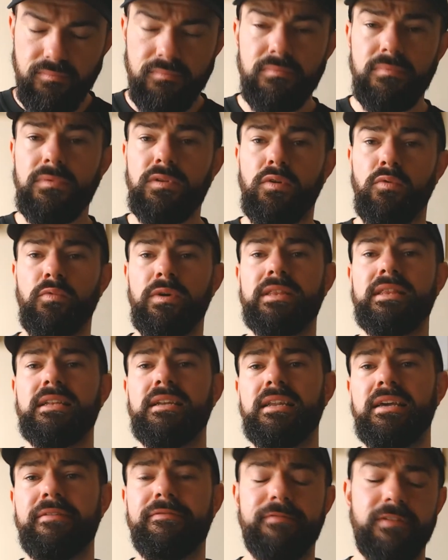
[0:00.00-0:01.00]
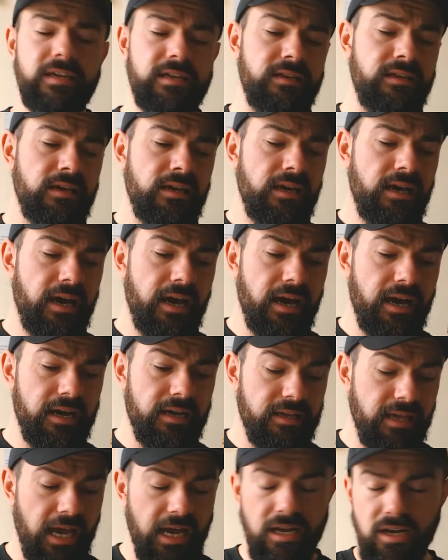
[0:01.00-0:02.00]
with the lifting,
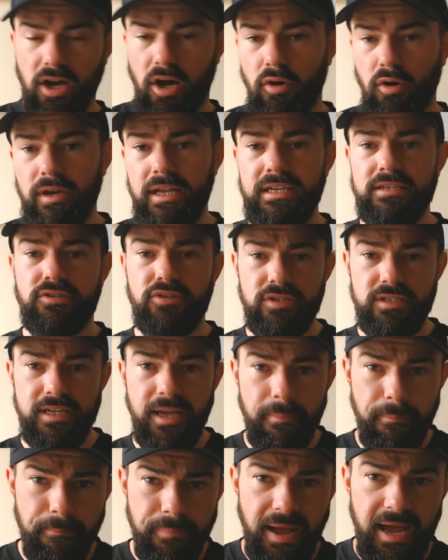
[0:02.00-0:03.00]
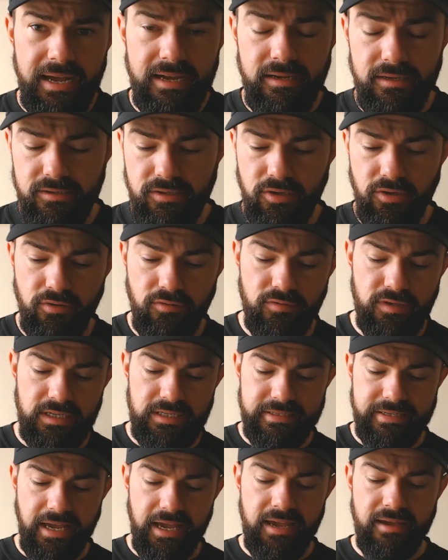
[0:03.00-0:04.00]
yeah, goal is just to get back to the
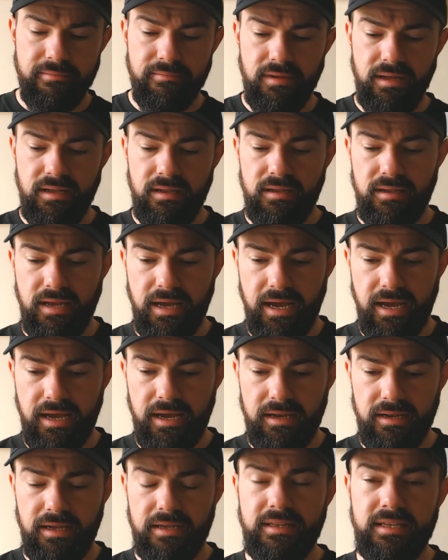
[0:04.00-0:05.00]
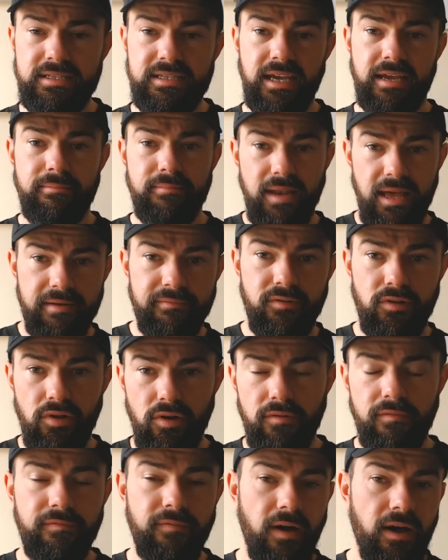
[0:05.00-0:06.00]
same, like the same level
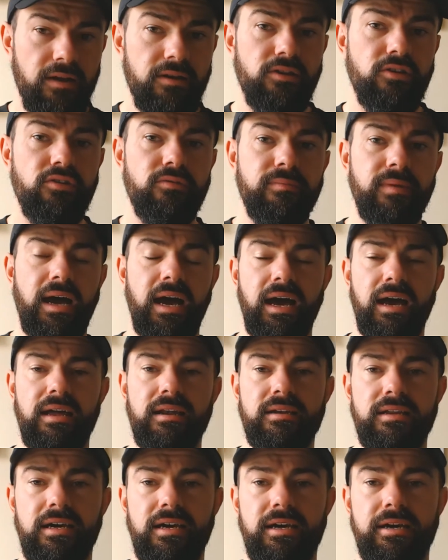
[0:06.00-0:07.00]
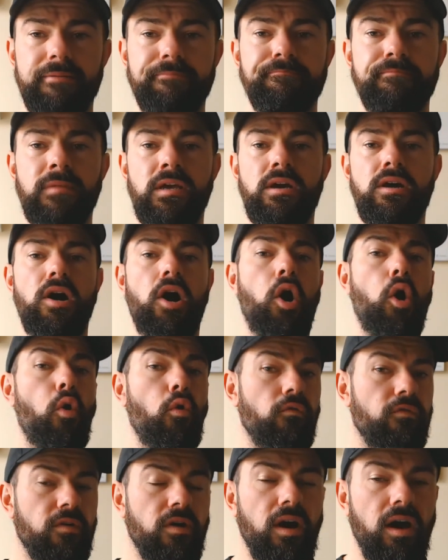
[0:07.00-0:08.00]
of volume and
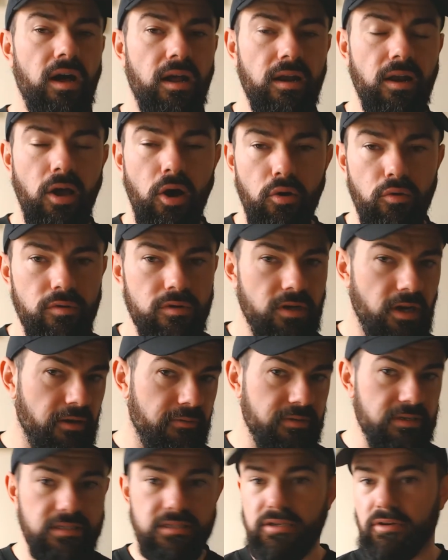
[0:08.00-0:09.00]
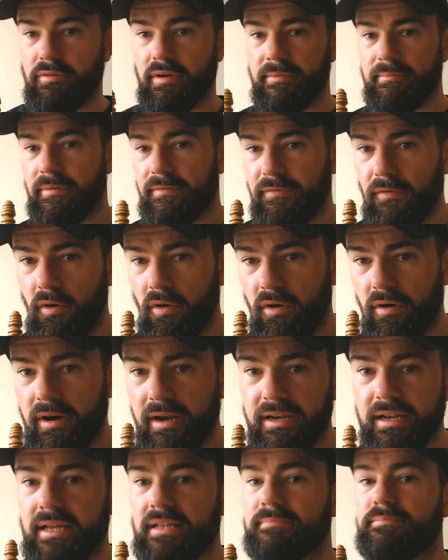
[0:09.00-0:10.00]
overall load I was doing before,
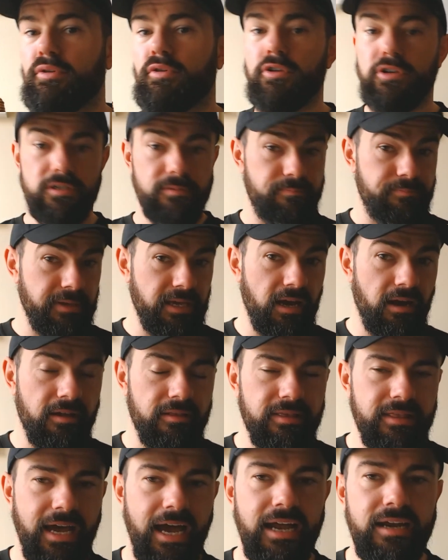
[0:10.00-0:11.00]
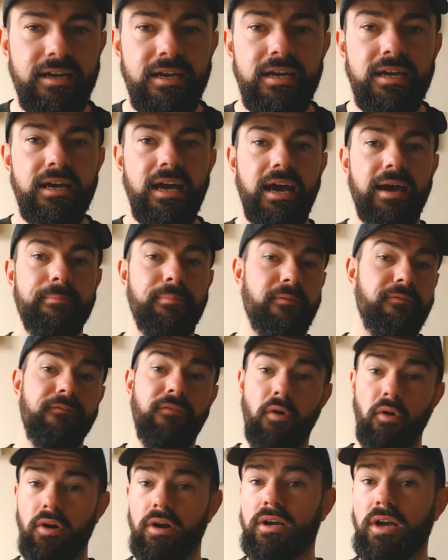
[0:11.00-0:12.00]
and then push beyond that.
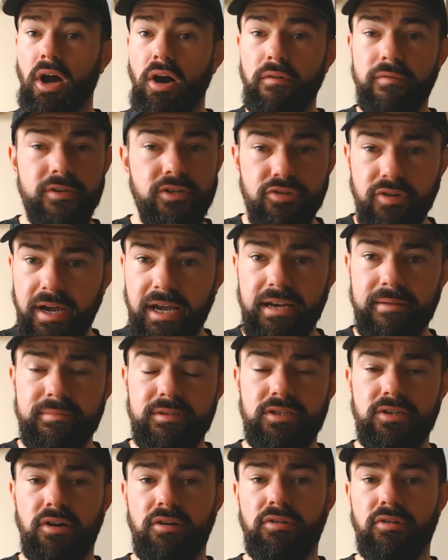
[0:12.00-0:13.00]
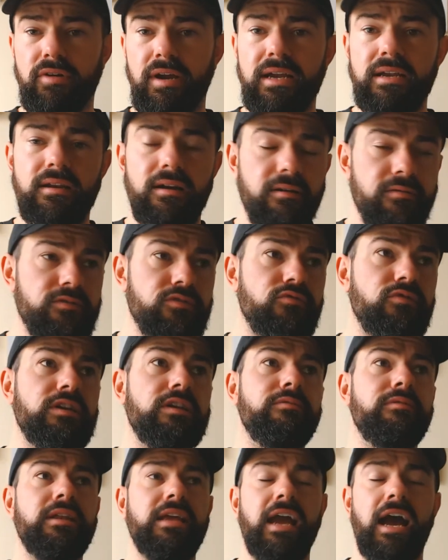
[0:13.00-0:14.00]
Before COVID, training was going great. I was
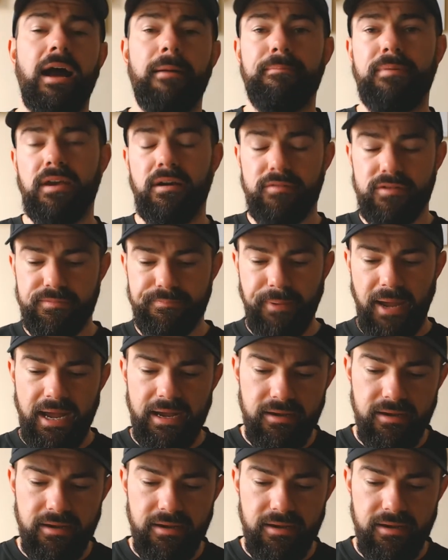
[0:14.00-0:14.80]
really happy. I'm back